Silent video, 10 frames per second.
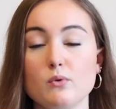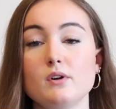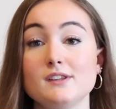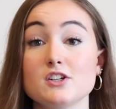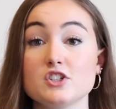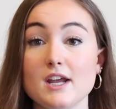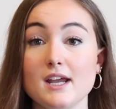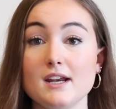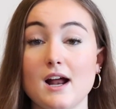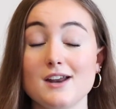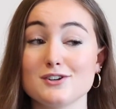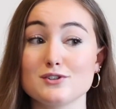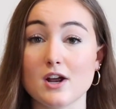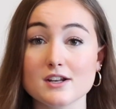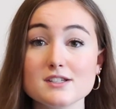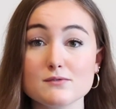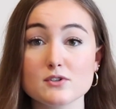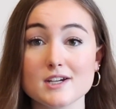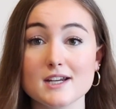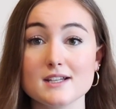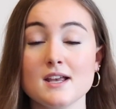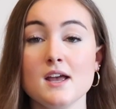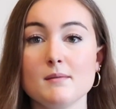pool in the shade under tons of trees,